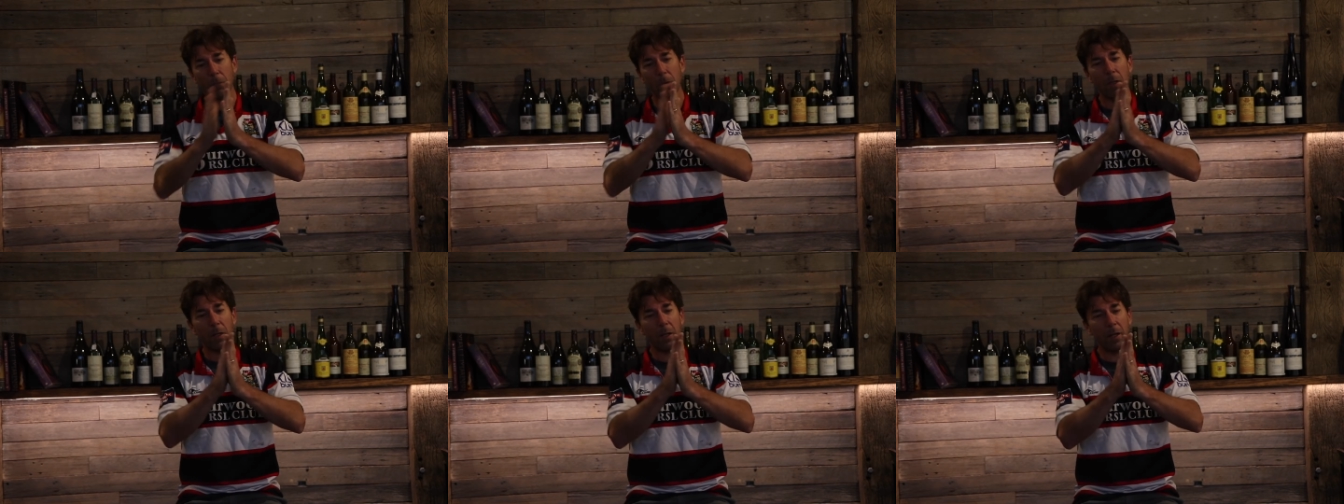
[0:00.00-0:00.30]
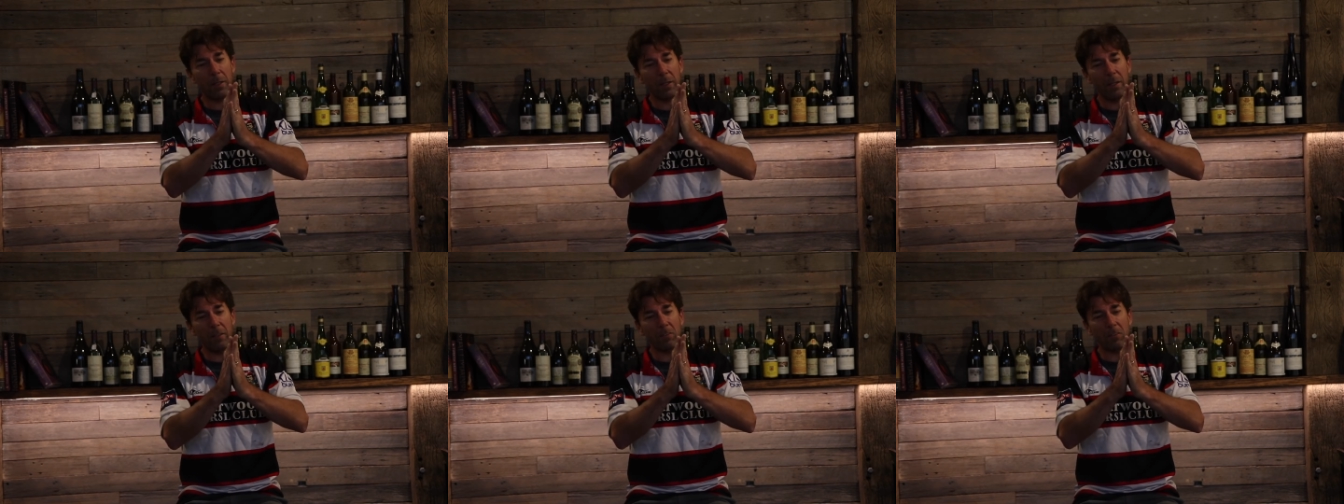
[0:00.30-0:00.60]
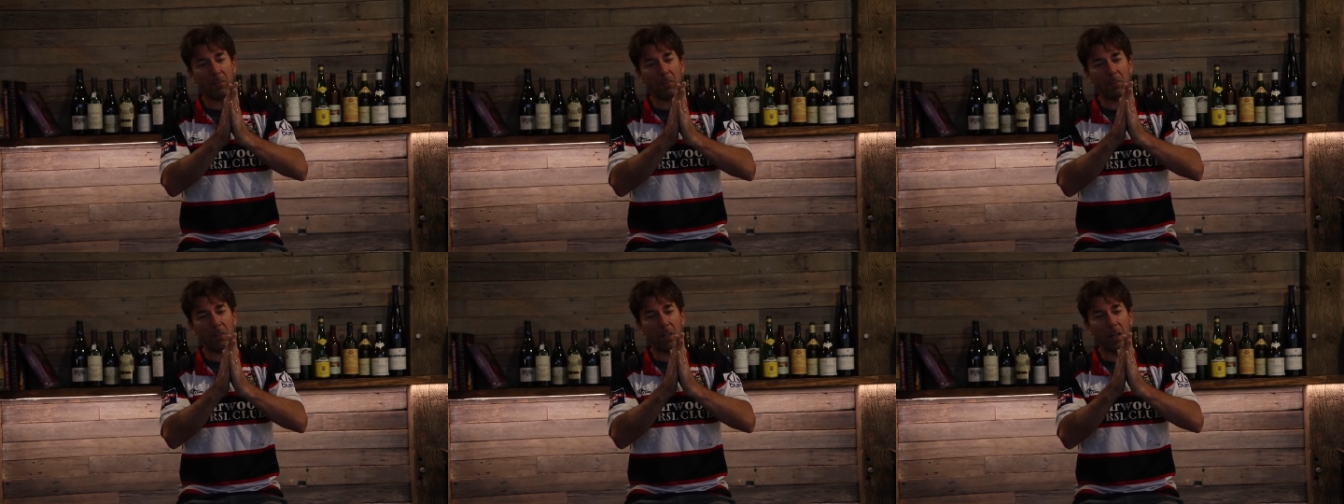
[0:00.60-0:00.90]
And as
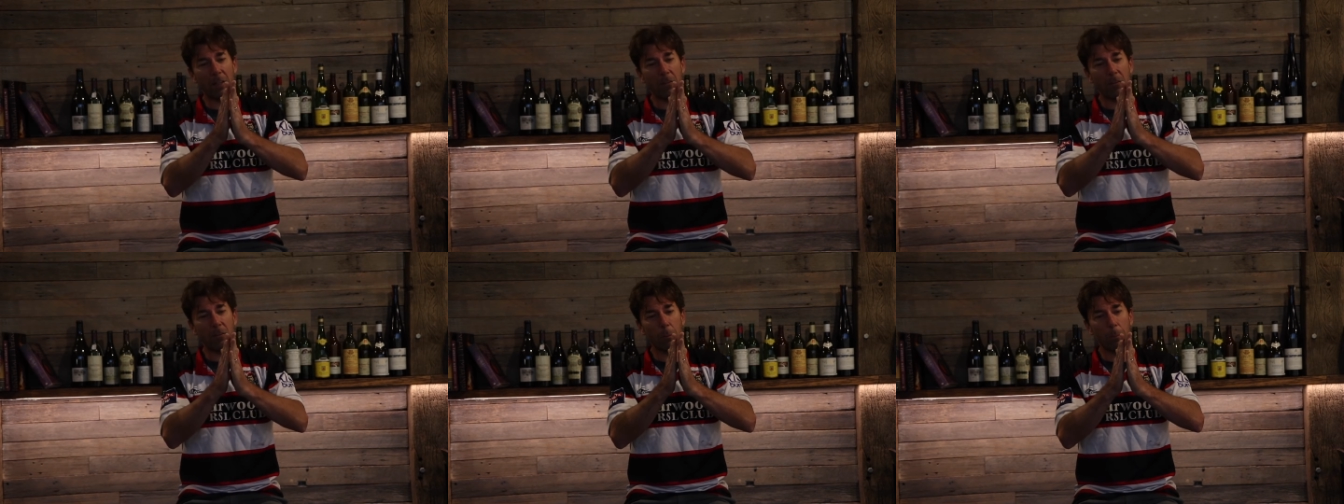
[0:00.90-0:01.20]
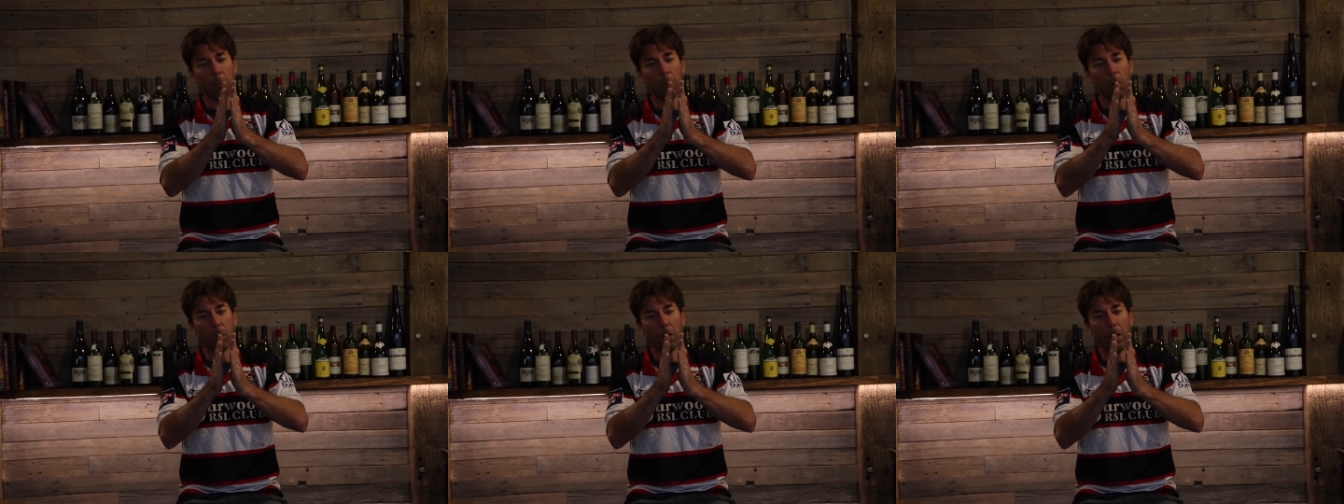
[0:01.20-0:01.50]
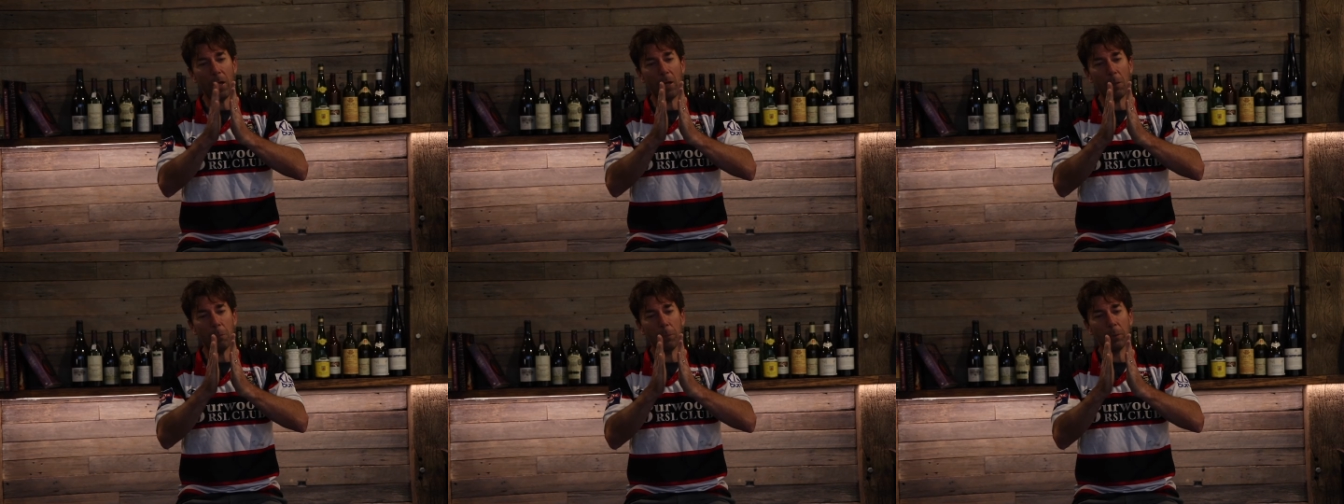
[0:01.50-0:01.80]
it starts to block
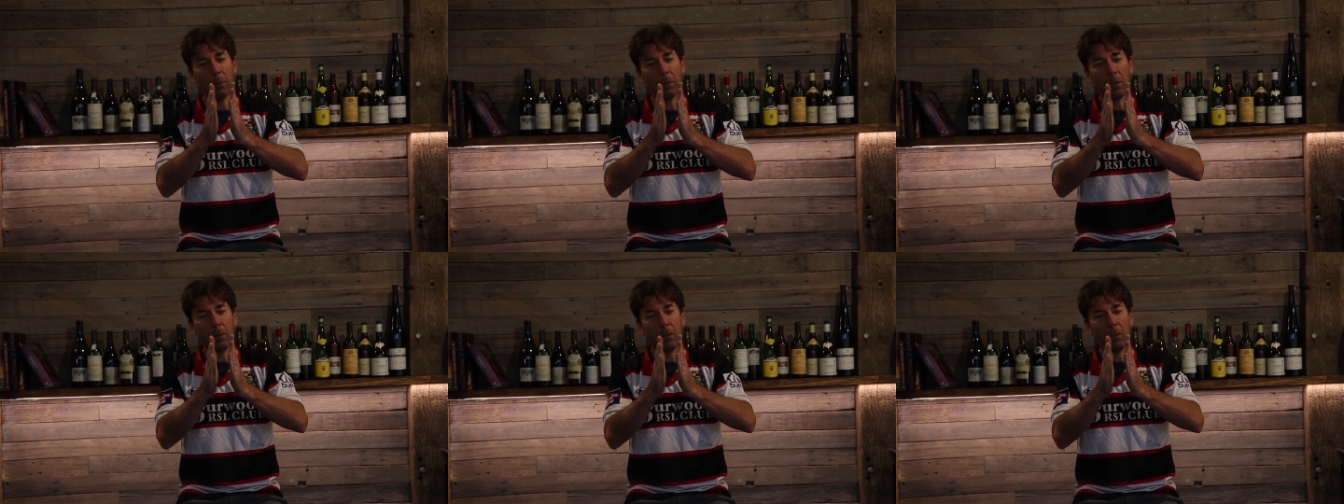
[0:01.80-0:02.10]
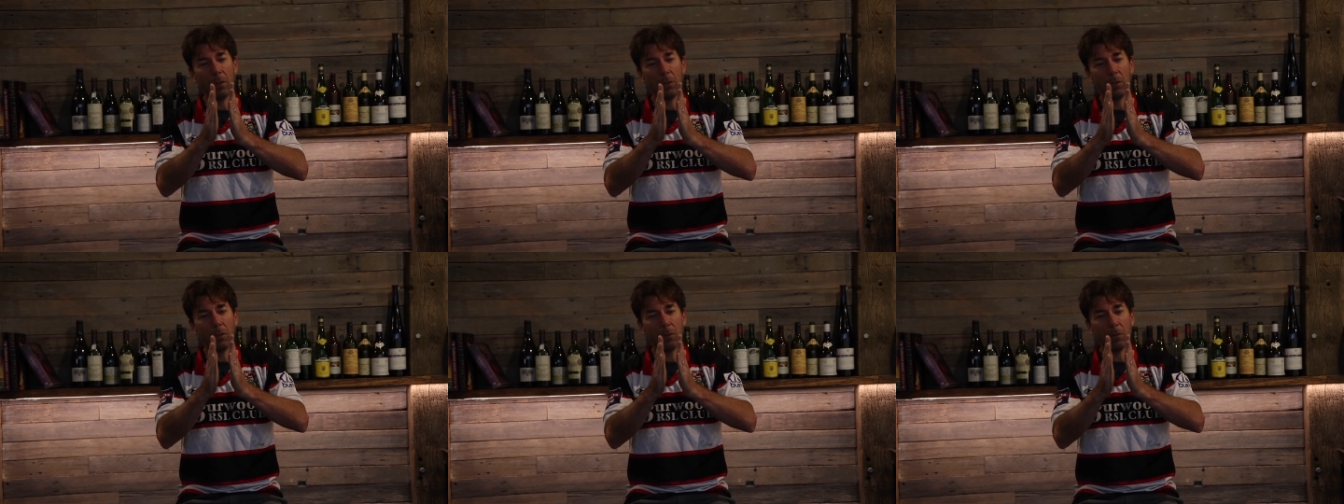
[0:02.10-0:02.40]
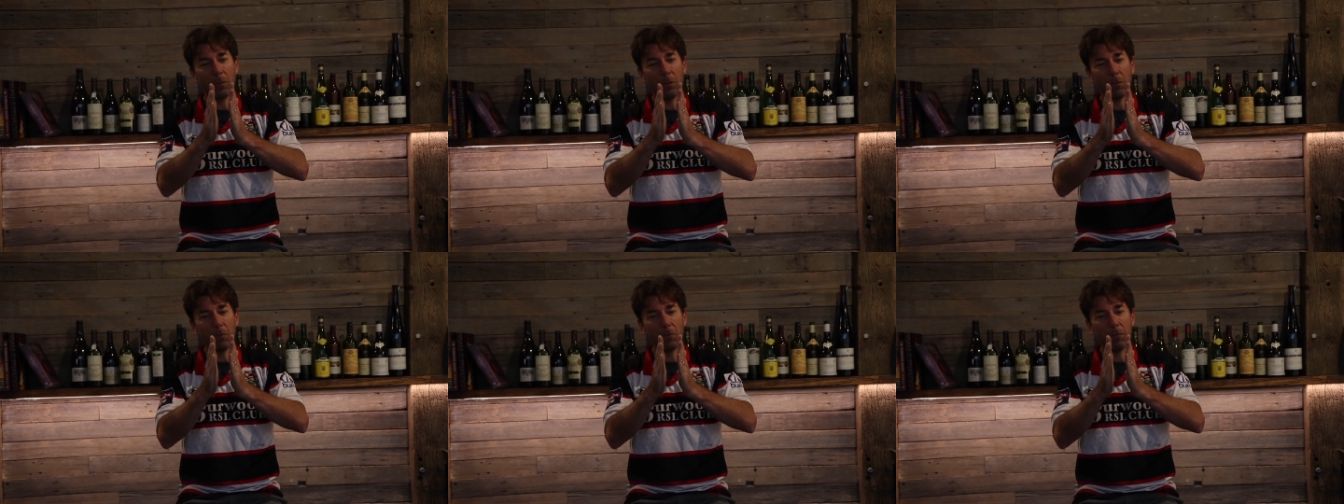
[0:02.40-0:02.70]
up,
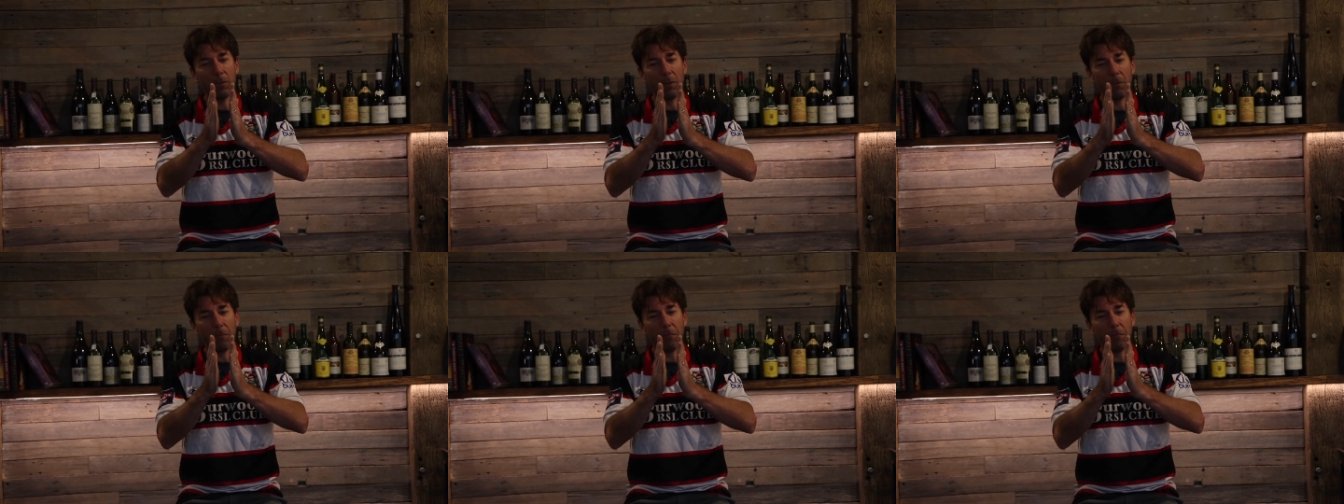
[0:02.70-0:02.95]
the